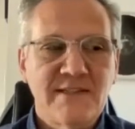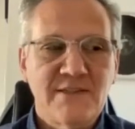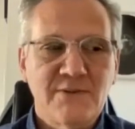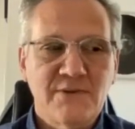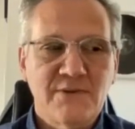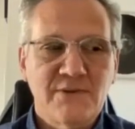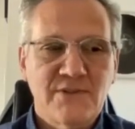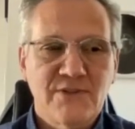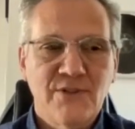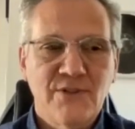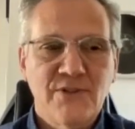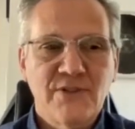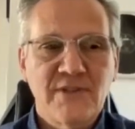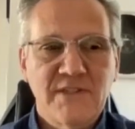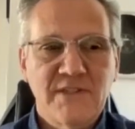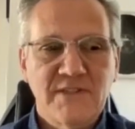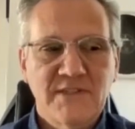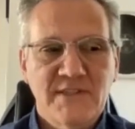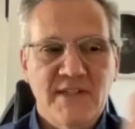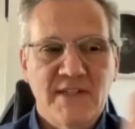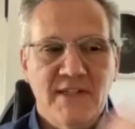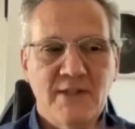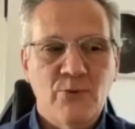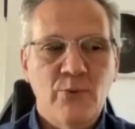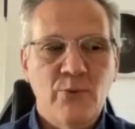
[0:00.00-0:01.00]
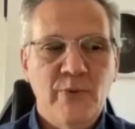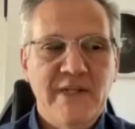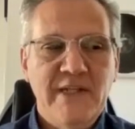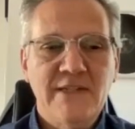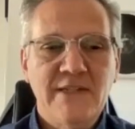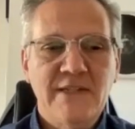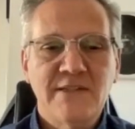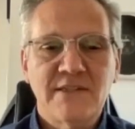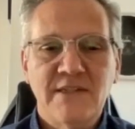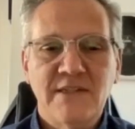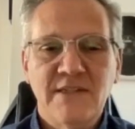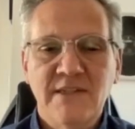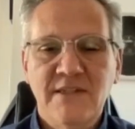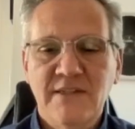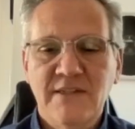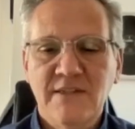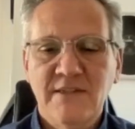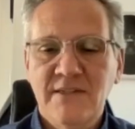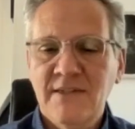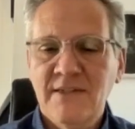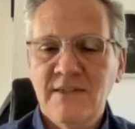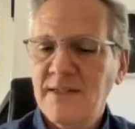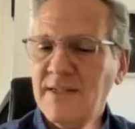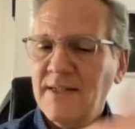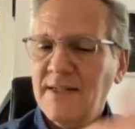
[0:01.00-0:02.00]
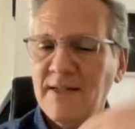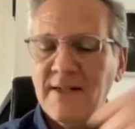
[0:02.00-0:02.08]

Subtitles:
it took us like weeks in